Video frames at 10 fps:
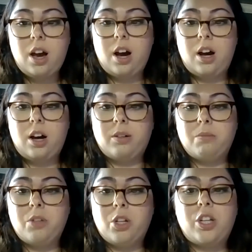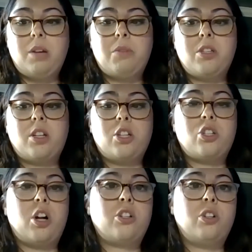Your team is going to
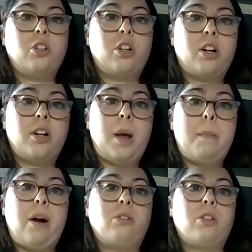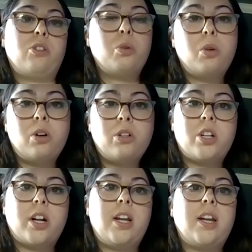start to learn about tools.
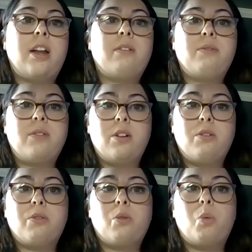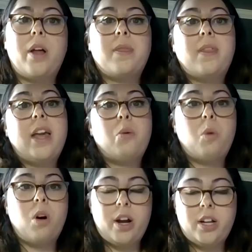They're going to get a feel for what they
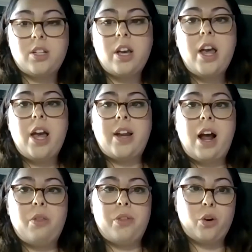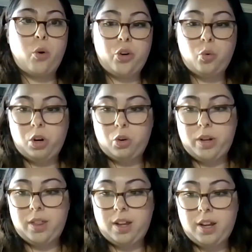want and how they're going to work
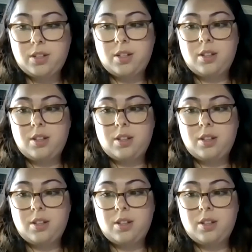with it.